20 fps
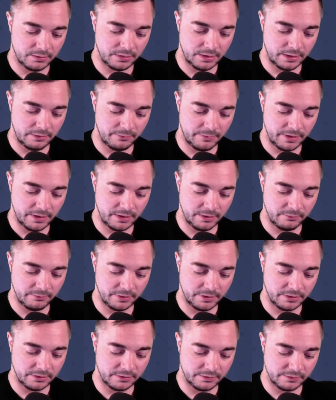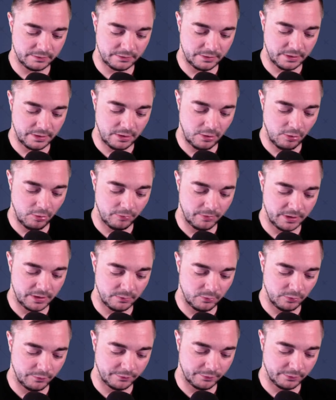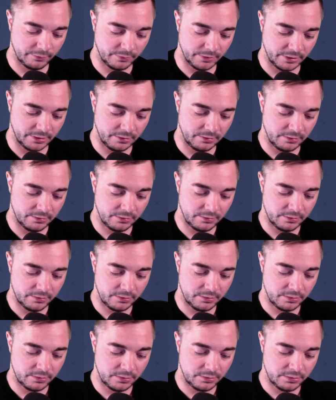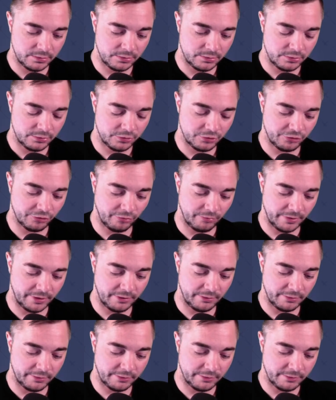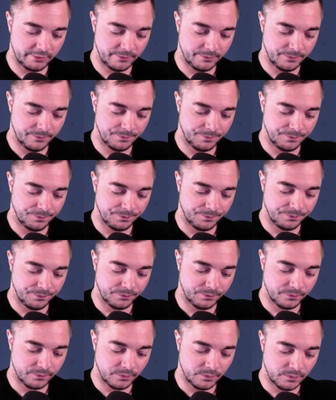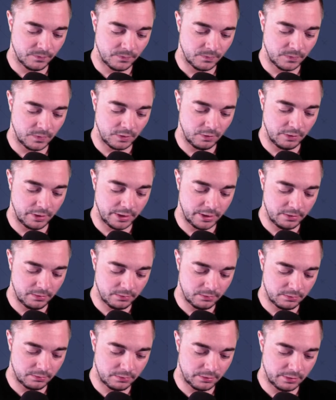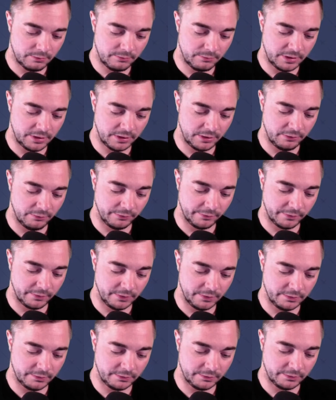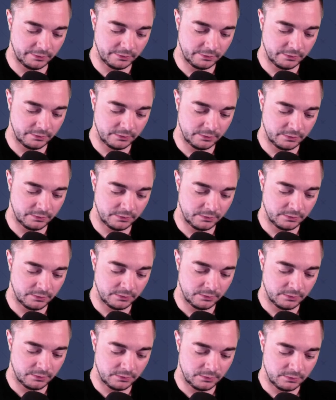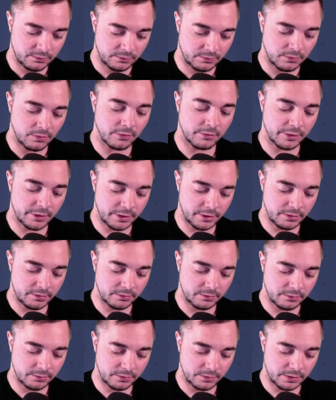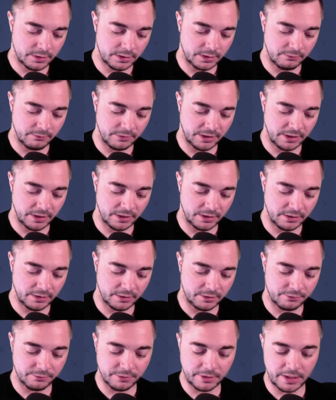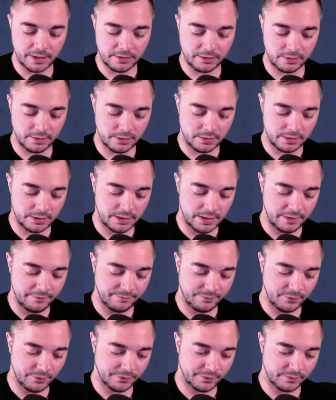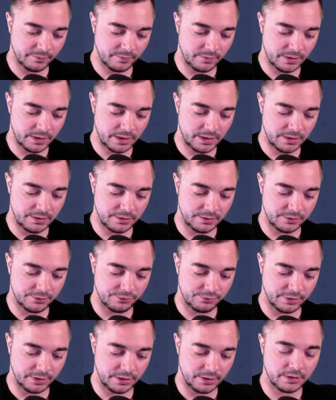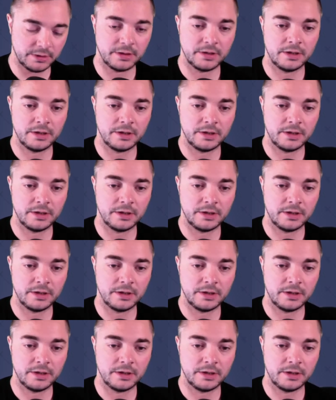Like, where can we hit this guy? Oh, we can move to the middle. Sure, why not? Okay, then we can use this. Alright, and then we can create a life blossom and a tree.